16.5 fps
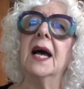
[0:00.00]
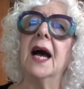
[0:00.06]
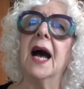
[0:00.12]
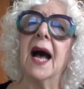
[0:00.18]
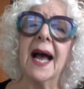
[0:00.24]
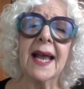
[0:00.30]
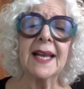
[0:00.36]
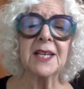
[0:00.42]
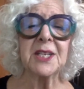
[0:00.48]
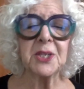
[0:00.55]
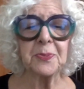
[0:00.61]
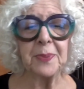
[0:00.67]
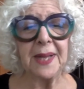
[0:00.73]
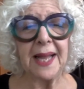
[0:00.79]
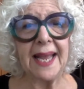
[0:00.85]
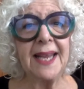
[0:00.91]
I
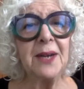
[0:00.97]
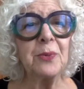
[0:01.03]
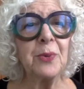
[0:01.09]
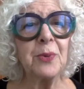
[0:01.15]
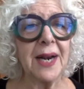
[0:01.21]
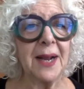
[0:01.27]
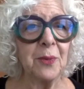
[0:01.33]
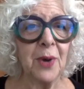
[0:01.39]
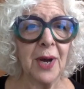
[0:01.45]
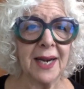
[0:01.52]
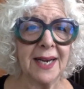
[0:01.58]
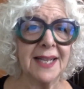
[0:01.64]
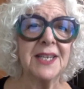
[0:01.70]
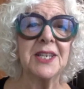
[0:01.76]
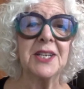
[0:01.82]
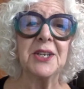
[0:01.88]
explained what I
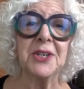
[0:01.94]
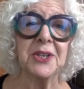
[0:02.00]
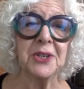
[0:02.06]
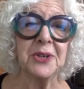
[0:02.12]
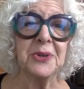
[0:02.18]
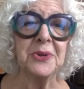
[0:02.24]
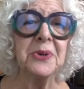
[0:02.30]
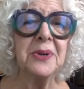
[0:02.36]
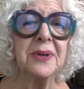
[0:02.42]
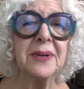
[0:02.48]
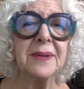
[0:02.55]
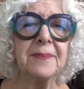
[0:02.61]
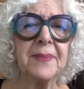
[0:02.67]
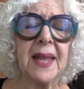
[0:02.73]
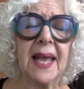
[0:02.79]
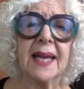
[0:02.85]
wanted to do,
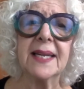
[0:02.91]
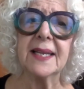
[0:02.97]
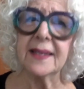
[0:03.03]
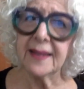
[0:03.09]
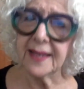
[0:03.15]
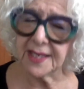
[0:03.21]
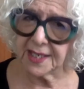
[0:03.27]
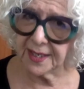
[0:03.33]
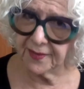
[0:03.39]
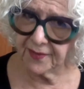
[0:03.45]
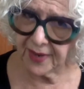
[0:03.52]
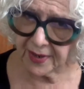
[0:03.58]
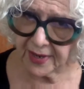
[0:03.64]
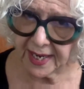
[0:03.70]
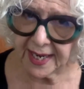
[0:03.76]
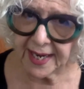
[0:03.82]
and he listened
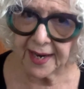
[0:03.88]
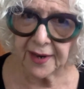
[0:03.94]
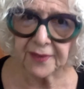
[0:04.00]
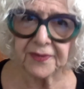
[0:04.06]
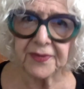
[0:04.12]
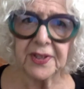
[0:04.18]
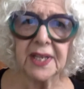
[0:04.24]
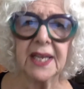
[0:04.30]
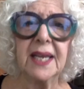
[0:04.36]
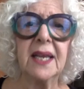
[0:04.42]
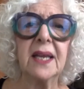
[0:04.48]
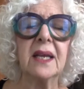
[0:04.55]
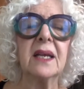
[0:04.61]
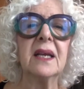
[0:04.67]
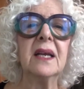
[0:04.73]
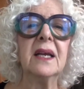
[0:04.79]
very carefully,
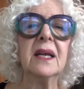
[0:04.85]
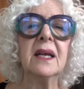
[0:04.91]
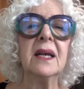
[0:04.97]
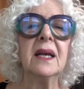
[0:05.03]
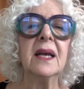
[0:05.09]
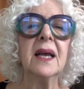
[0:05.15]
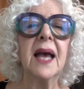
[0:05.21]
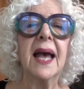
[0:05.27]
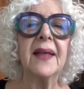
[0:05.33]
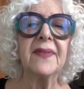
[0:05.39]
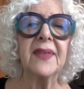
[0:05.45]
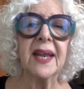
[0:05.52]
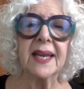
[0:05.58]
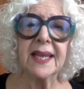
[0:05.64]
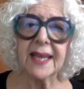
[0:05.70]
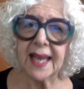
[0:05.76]
and
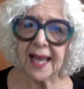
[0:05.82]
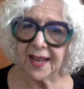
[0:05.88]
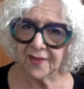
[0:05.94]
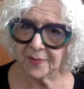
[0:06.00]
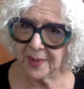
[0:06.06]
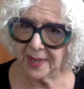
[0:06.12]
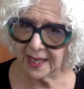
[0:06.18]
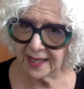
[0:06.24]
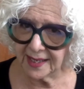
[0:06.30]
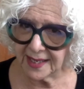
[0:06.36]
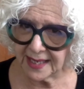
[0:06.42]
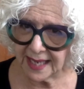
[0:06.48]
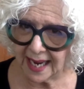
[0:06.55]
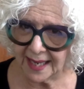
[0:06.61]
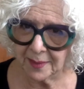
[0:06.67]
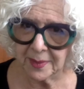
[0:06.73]
then he gave me an
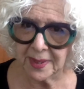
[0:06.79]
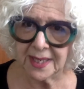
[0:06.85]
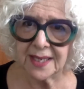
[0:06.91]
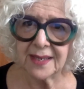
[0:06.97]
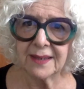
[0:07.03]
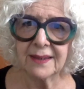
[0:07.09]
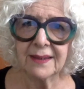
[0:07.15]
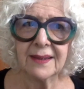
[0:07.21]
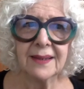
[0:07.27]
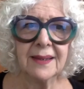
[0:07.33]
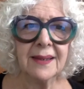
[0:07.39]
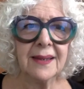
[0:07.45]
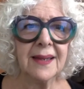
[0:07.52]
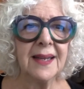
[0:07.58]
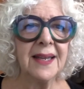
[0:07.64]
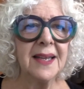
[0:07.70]
assignment.
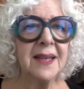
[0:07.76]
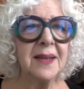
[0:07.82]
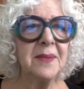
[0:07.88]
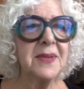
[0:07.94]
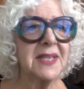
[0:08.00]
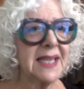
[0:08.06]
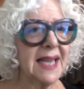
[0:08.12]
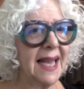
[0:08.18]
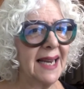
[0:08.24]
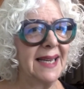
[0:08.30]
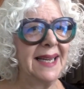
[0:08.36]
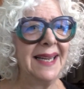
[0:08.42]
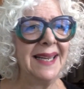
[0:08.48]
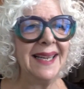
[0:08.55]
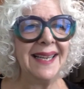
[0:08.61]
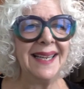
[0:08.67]
He said,
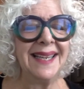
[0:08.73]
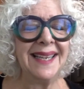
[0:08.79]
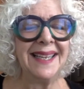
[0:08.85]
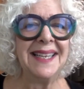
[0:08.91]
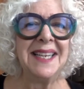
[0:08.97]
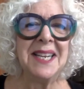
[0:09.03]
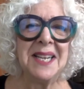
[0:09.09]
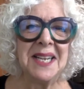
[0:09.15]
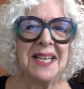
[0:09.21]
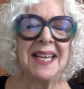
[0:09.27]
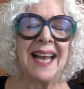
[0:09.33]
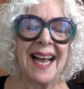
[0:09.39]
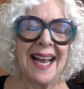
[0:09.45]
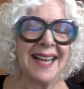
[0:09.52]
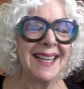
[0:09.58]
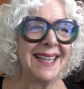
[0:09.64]

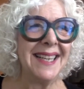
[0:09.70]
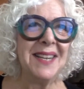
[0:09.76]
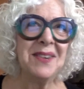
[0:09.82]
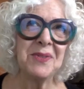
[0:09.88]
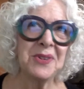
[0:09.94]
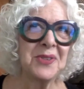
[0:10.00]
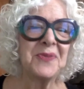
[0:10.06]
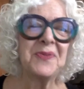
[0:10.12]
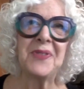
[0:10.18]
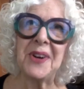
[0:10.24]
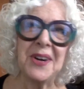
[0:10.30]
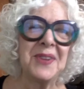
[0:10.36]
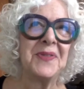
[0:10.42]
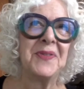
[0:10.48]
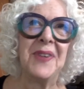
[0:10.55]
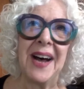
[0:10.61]
it was a very
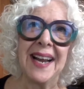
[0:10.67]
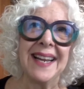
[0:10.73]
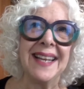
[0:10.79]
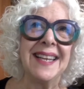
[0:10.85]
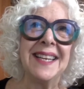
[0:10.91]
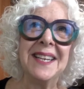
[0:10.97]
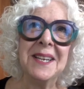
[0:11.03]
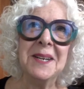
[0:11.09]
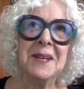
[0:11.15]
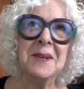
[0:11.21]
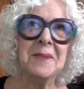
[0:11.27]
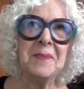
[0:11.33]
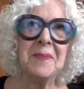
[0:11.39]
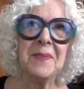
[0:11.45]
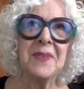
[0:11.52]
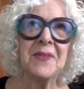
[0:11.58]
funny
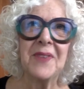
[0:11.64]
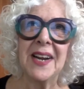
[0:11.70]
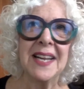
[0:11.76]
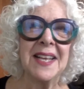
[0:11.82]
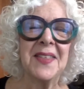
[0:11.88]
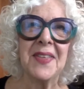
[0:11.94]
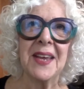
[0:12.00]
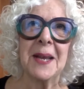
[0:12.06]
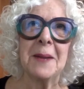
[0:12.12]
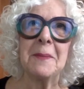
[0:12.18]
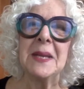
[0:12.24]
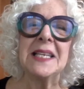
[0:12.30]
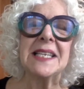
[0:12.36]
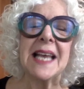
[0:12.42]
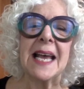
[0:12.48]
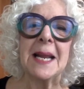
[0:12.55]
thing. He
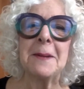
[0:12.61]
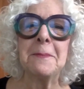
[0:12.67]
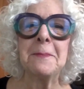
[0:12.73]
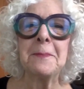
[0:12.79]
said